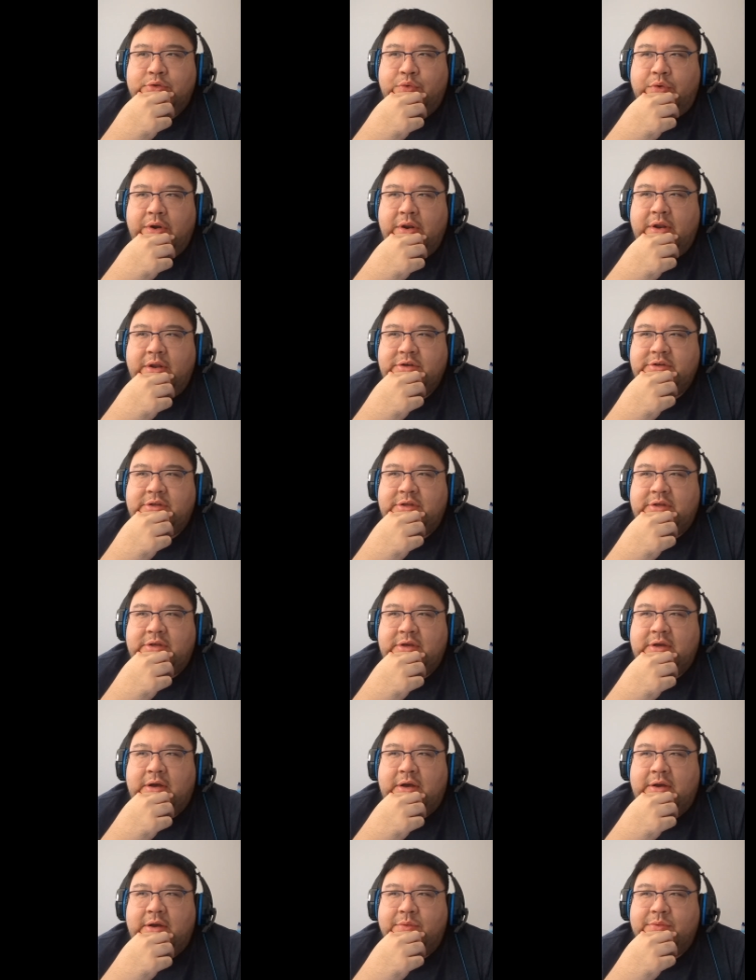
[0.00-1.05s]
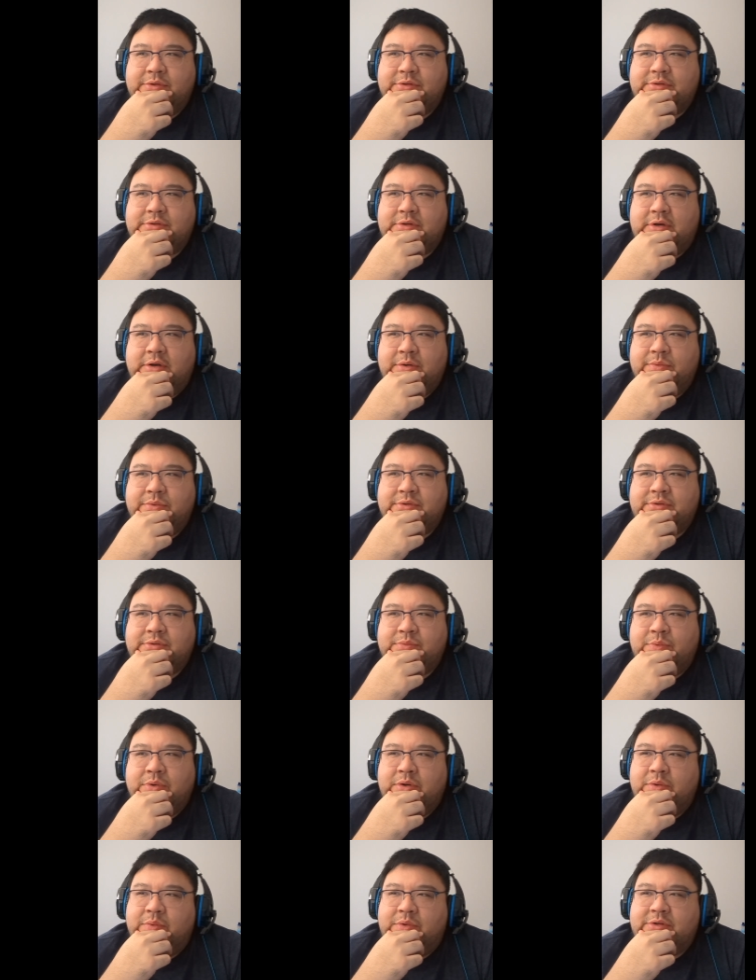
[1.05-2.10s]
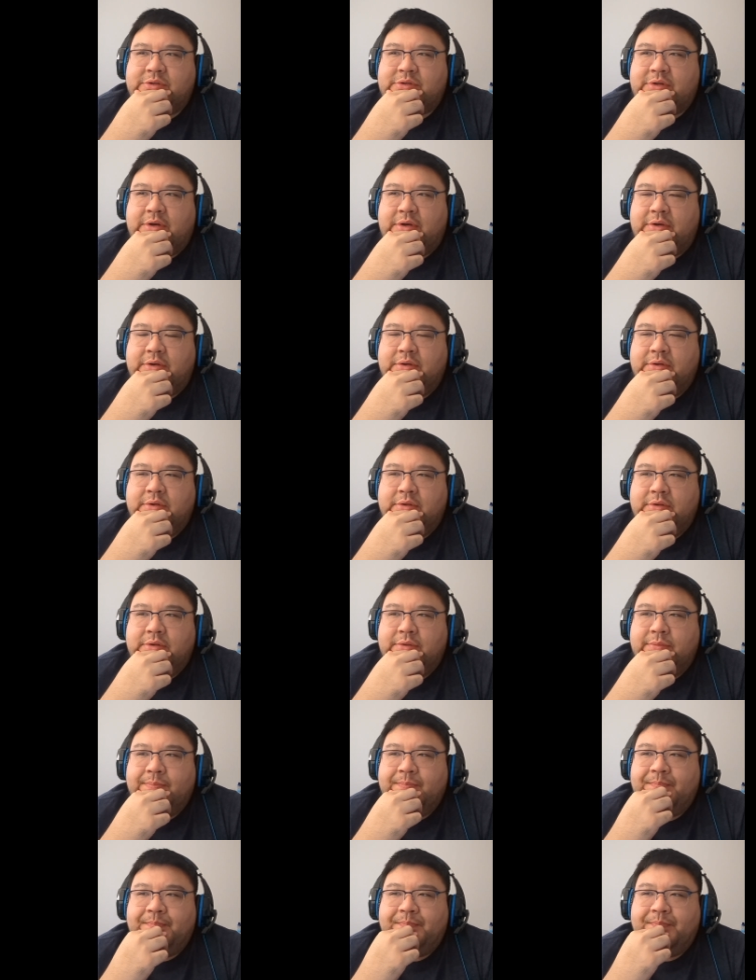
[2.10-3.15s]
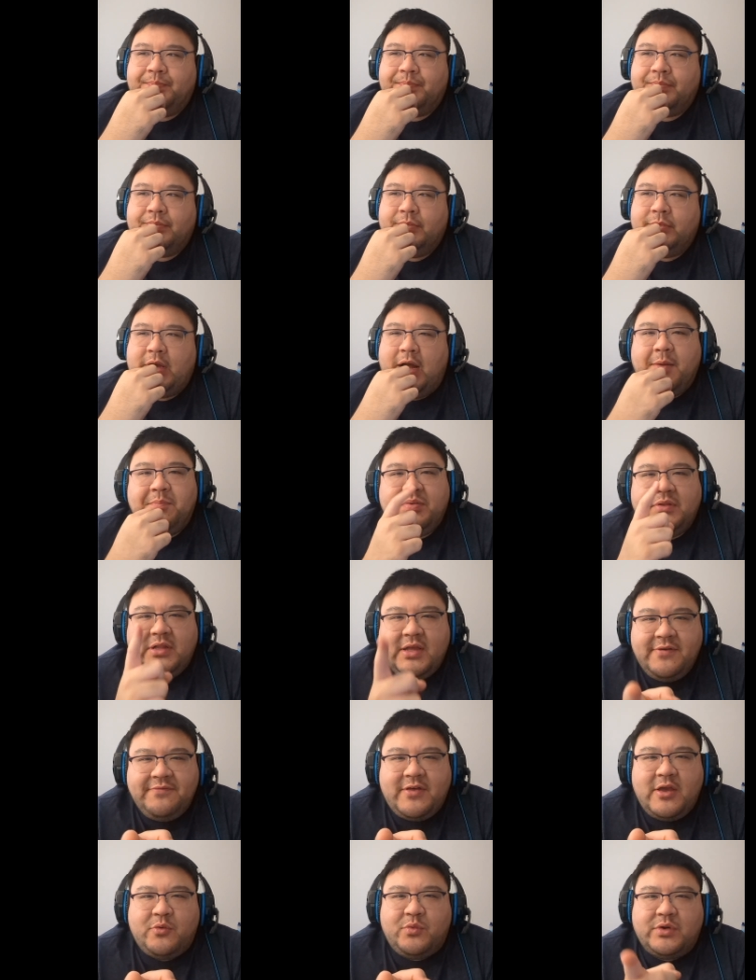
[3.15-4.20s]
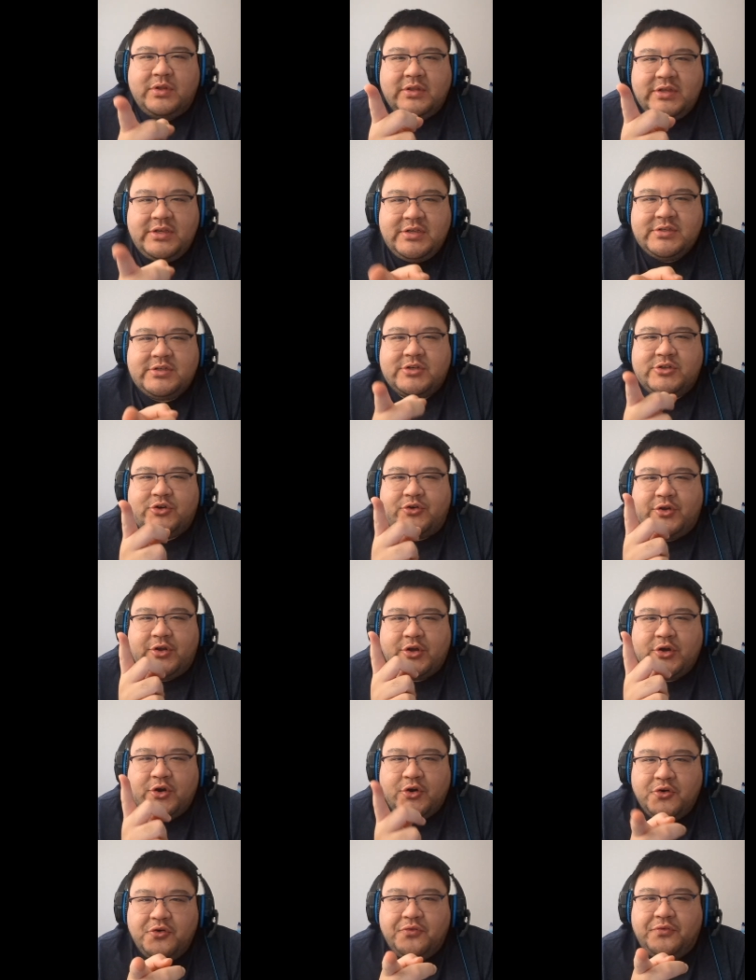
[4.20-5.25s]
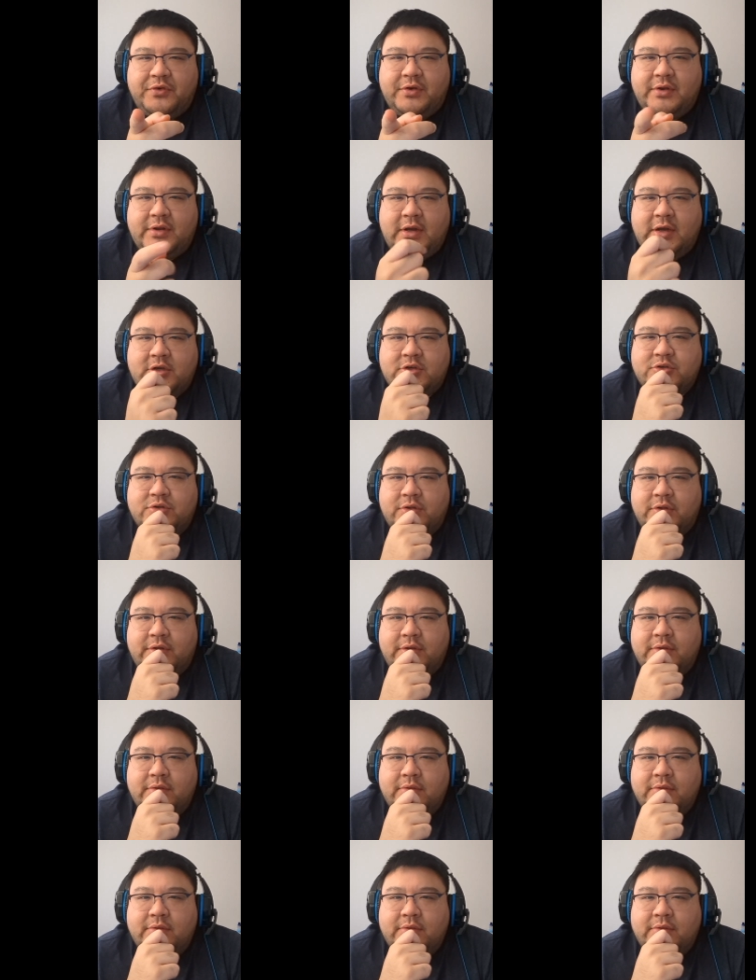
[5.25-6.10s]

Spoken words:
2019. Yeah, I was where was I? I believe they released it during COVID actually.